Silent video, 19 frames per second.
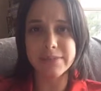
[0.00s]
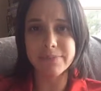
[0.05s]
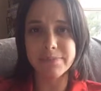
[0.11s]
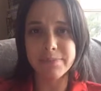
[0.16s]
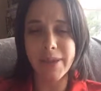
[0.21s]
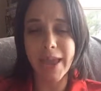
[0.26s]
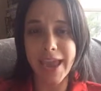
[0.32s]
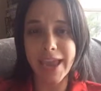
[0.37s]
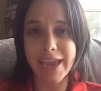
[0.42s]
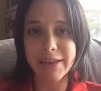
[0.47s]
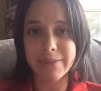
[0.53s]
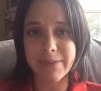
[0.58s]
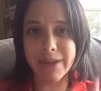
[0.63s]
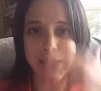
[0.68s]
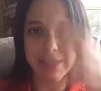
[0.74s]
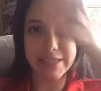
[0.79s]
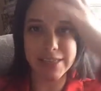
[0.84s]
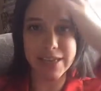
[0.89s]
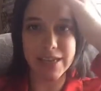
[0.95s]
pain
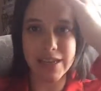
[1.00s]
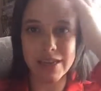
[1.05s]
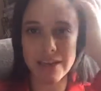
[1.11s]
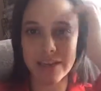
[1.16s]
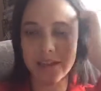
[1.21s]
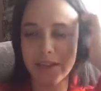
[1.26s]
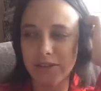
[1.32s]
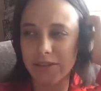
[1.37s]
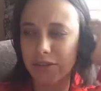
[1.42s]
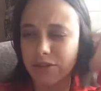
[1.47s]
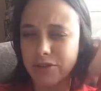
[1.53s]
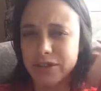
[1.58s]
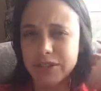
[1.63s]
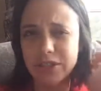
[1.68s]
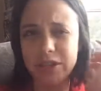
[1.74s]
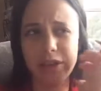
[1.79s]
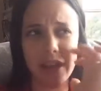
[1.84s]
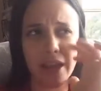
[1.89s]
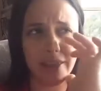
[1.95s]
medicine, the surgery
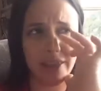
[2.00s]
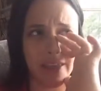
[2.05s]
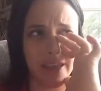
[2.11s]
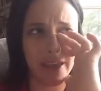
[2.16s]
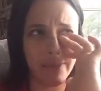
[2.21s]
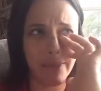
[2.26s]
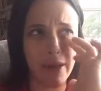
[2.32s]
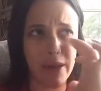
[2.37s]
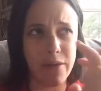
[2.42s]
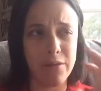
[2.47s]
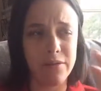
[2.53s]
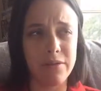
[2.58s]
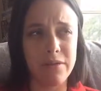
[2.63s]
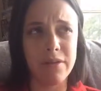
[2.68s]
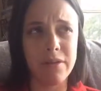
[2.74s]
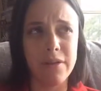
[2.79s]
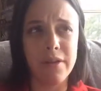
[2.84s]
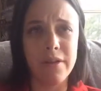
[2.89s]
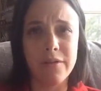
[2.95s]
took I think about
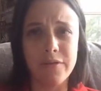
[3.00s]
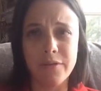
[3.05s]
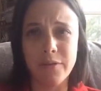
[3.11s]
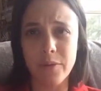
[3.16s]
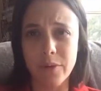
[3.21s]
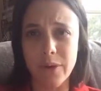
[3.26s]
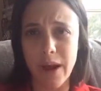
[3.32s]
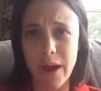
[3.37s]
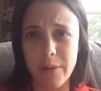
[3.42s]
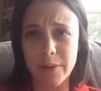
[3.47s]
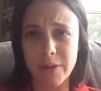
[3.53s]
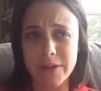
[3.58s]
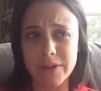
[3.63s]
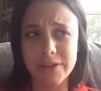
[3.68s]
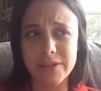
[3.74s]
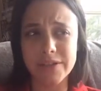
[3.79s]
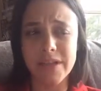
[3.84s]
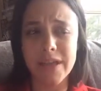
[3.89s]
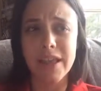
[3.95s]
four
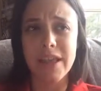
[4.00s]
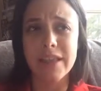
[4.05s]
hours.